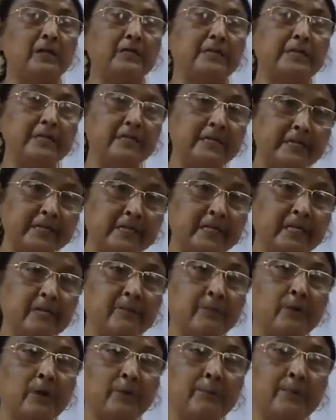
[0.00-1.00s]

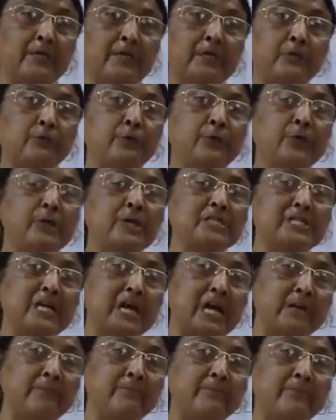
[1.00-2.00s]
inherent property which
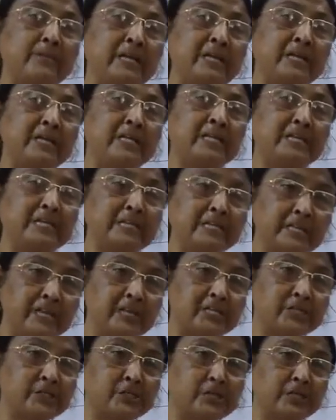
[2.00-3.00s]
I am telling
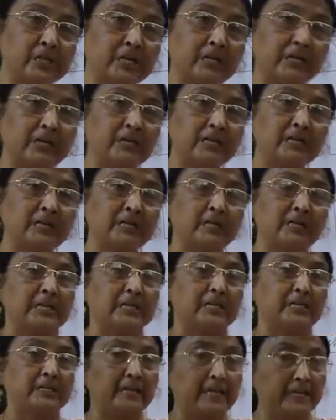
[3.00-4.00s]
inertia,
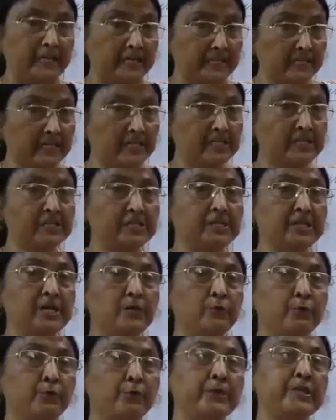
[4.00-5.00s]
the
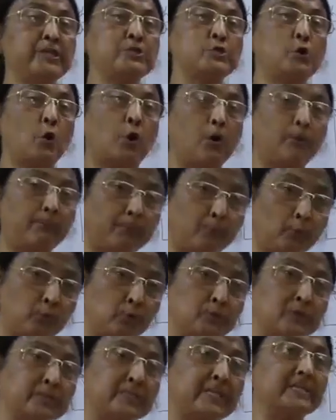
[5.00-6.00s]
inertia which
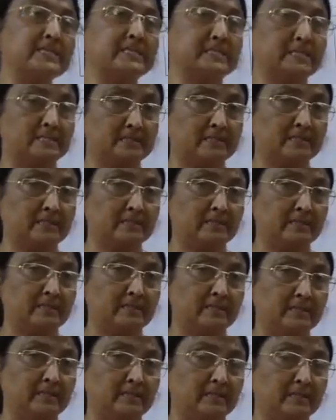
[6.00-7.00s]
opposes
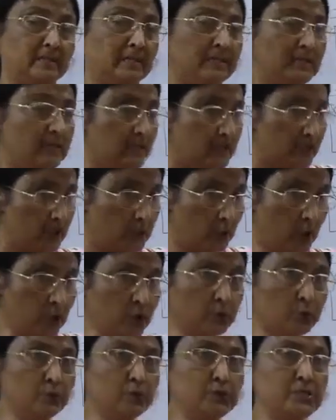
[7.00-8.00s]

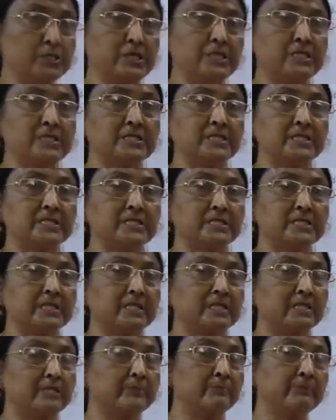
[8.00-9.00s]
not to change the
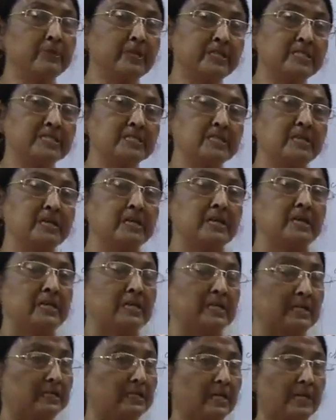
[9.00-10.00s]
state, means
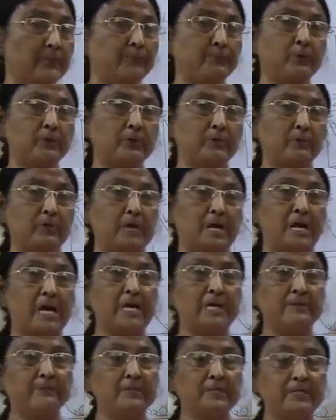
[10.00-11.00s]

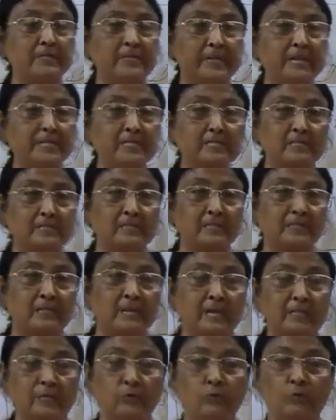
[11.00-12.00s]
I am in rest,
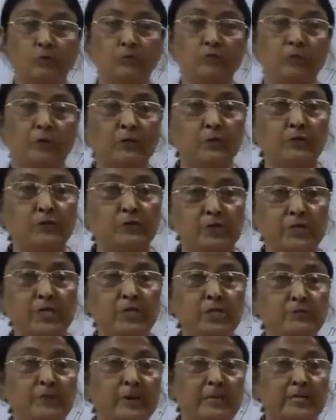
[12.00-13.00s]
I don't want to
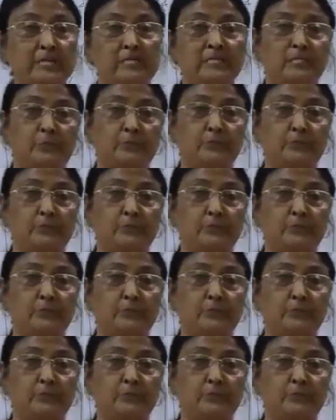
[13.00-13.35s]
change my rest